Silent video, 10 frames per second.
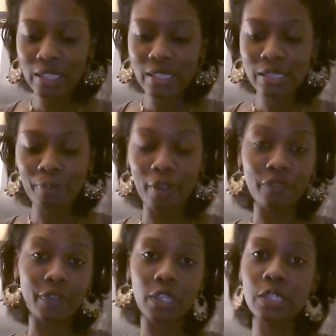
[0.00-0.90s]
It's
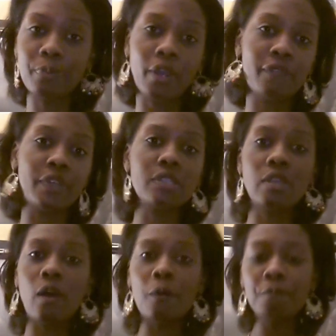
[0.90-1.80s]
perfect. It's perfect.
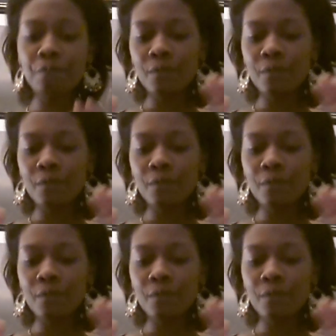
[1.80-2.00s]
So,